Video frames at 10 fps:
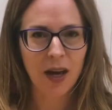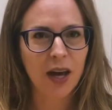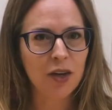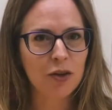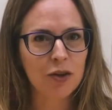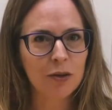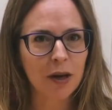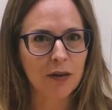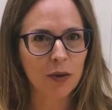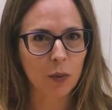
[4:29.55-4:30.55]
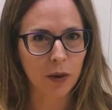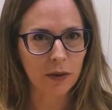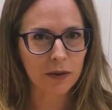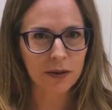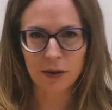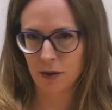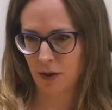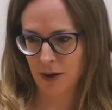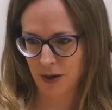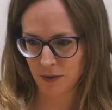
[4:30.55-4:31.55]
And you can do that if you want, you
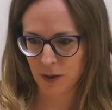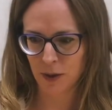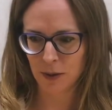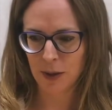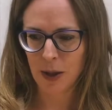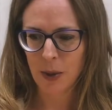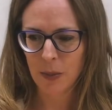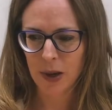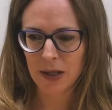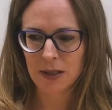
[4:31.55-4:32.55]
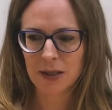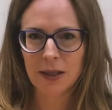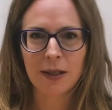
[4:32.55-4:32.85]
don't have to, but